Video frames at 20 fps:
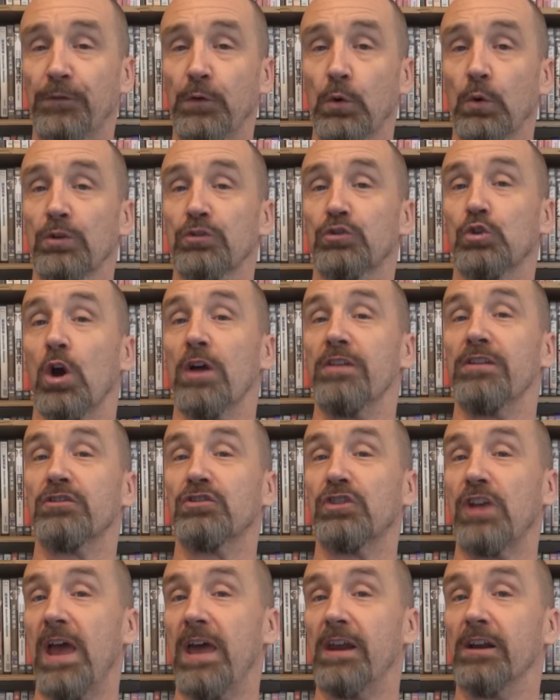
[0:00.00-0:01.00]
you enjoy the
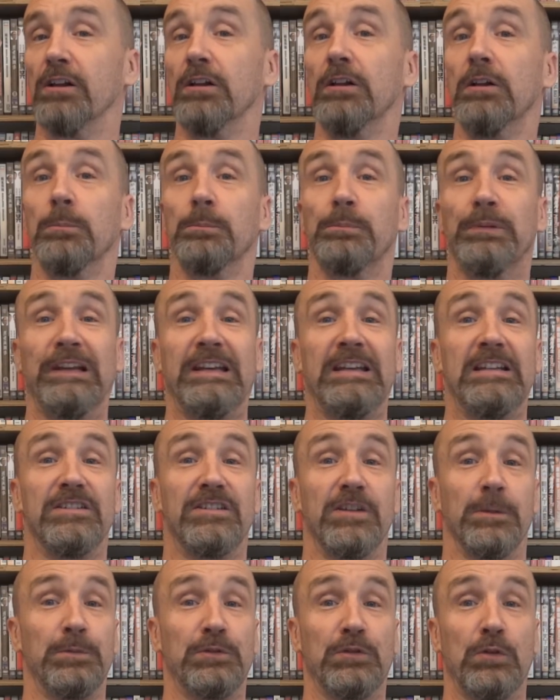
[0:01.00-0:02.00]
channel, please
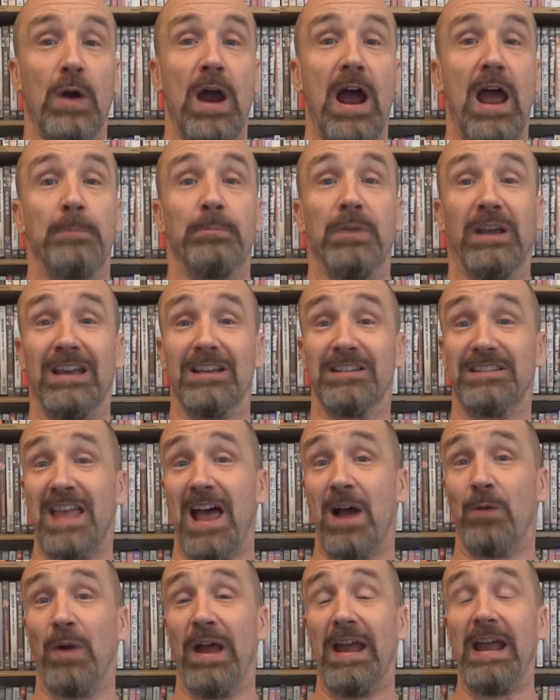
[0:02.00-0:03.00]
subscribe, because
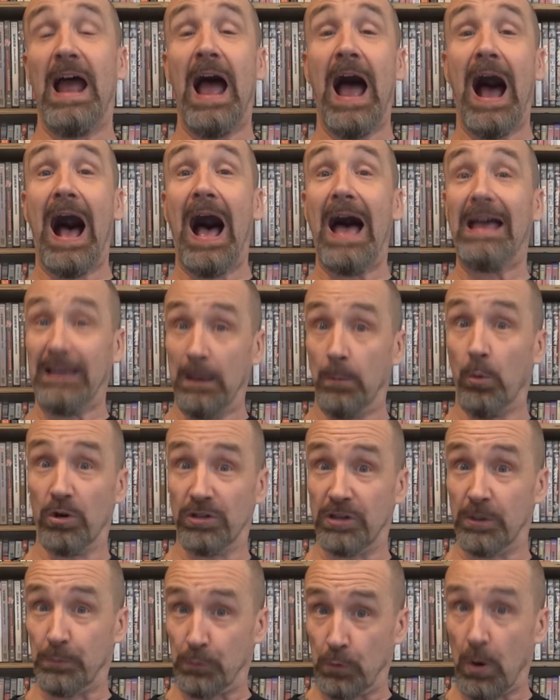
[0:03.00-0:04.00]
that way I get more
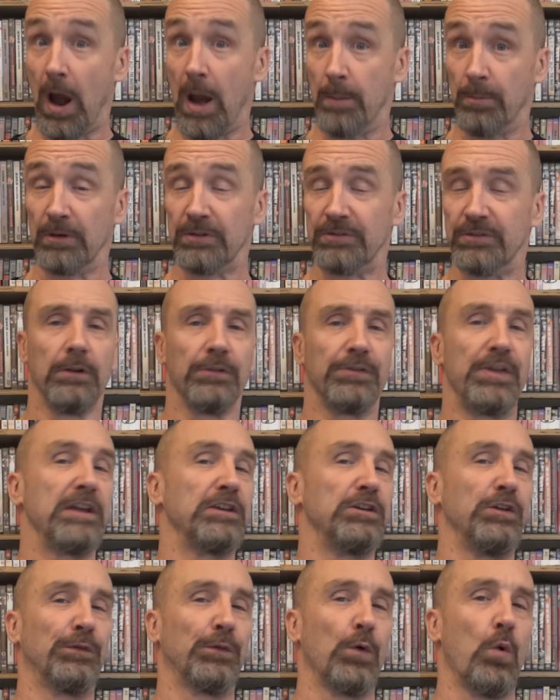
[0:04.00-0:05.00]
subscribers.
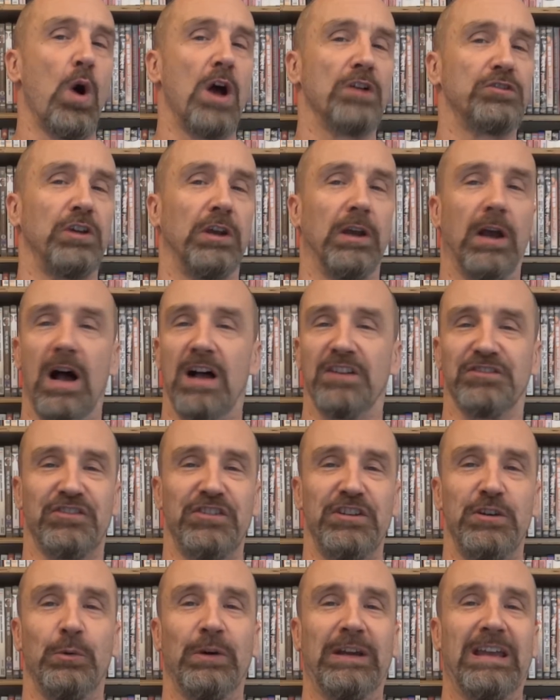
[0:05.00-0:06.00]
Thank you for watching. I'll
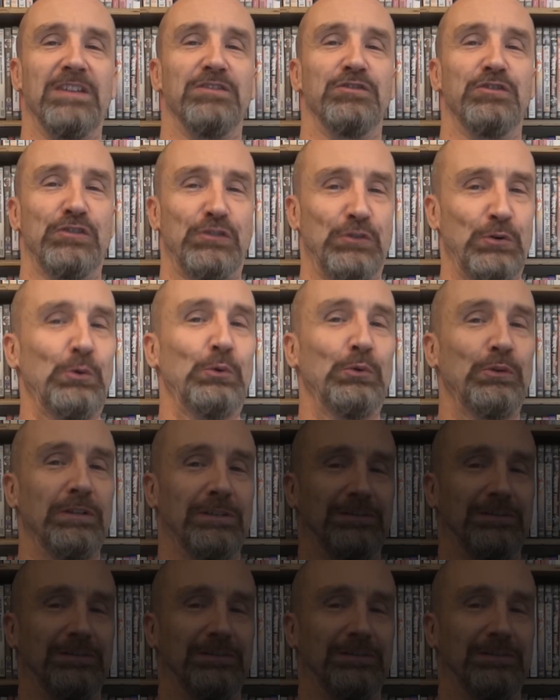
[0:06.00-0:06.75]
see you again soon.